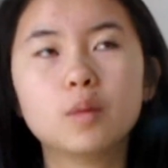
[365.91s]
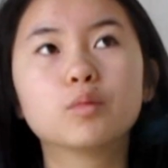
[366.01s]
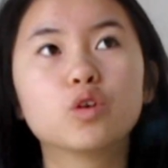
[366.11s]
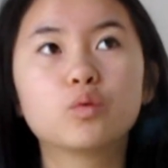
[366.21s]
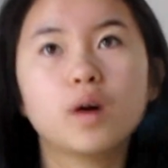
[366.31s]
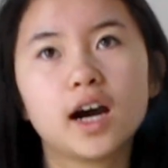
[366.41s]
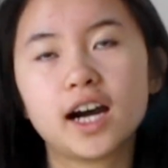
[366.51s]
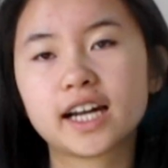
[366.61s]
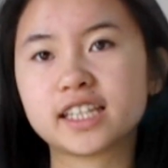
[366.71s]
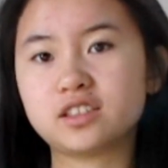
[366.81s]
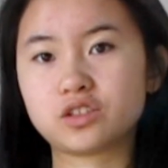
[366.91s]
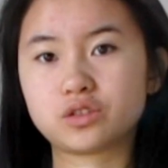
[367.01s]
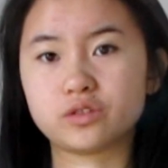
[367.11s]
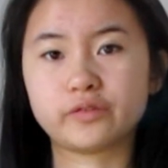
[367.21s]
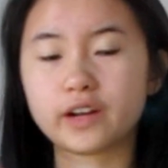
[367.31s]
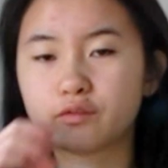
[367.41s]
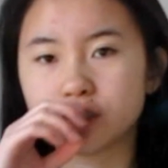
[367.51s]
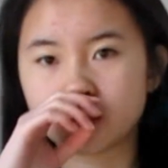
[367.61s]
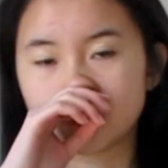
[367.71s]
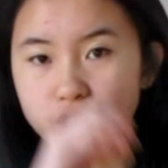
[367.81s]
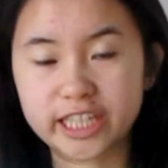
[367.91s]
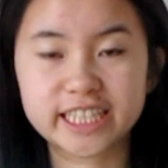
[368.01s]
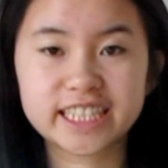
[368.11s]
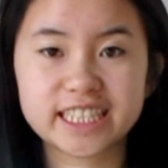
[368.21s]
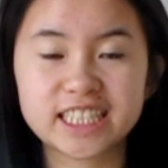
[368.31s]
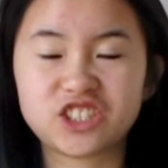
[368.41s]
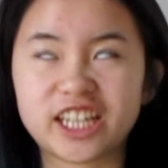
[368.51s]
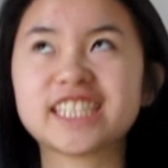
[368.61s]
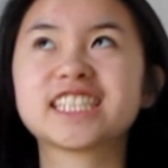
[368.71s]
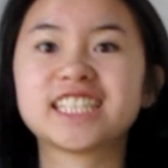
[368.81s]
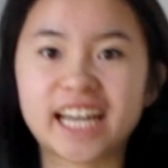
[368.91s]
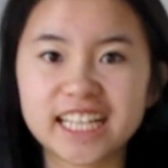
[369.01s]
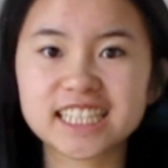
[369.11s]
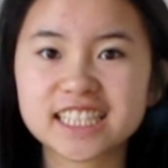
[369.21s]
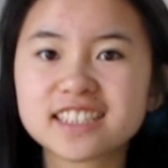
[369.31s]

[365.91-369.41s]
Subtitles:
more work, and you just sort of, everyone just dreads tests.